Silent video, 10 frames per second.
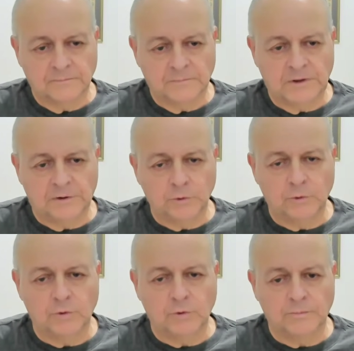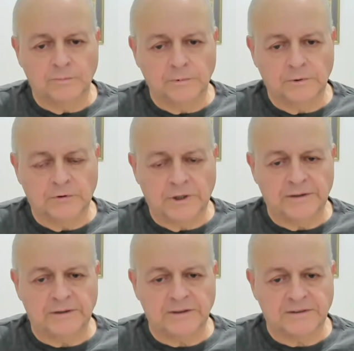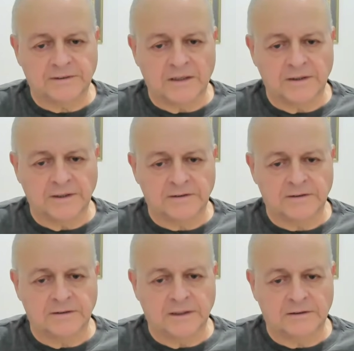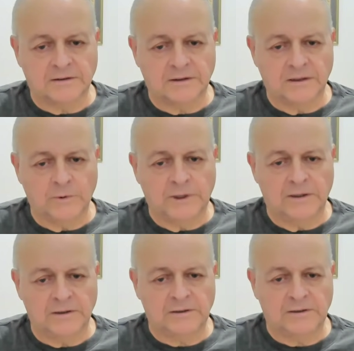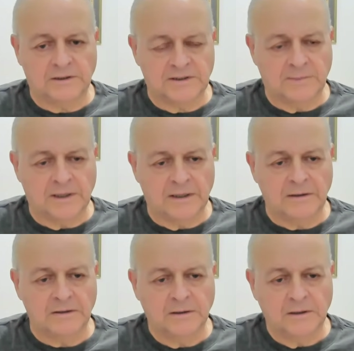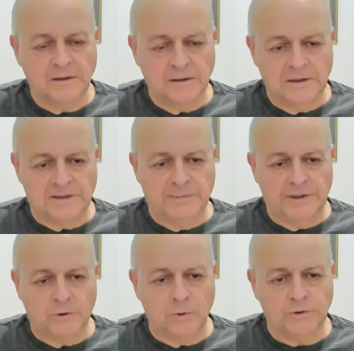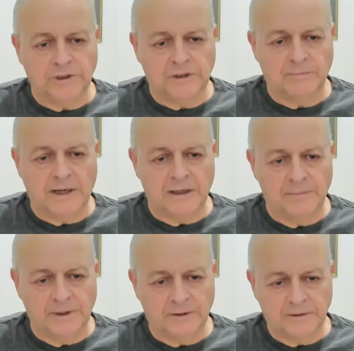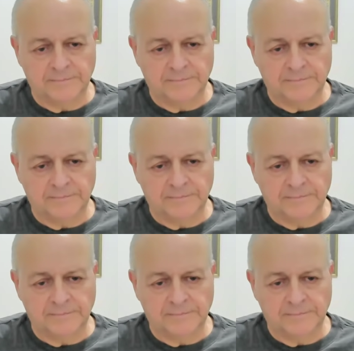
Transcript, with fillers: The two greatest targets that uh, will hurt Hezbollah is Beirut and Baalbek.